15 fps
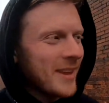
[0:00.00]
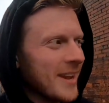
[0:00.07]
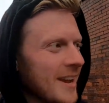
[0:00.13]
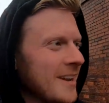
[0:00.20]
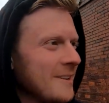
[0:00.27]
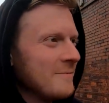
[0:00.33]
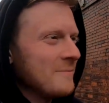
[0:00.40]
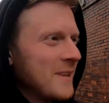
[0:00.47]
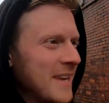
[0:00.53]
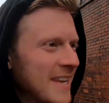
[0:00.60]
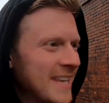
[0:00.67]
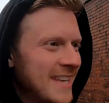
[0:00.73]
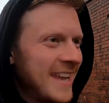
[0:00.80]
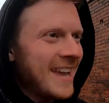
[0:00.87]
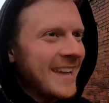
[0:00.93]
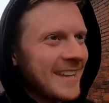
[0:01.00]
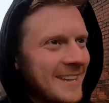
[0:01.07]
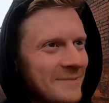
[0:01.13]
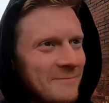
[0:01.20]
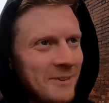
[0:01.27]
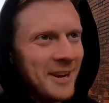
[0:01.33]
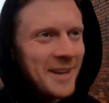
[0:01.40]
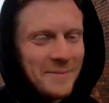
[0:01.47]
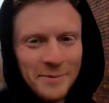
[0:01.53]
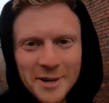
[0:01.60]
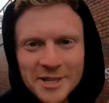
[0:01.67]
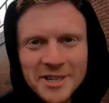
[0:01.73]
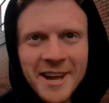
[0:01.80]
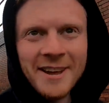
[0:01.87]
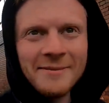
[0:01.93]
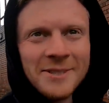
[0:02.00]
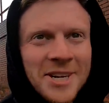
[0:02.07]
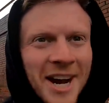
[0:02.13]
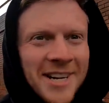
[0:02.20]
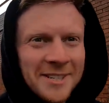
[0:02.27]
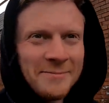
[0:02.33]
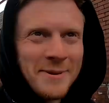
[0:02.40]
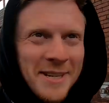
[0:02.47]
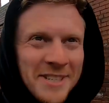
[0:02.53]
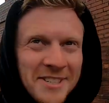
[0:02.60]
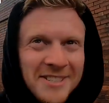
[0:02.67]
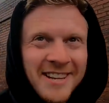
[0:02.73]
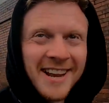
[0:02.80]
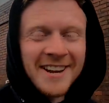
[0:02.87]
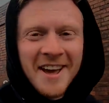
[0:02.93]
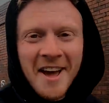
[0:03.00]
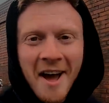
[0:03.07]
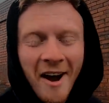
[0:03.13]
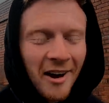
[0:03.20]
Um, yeah, and really appreciate him chatting to me just then.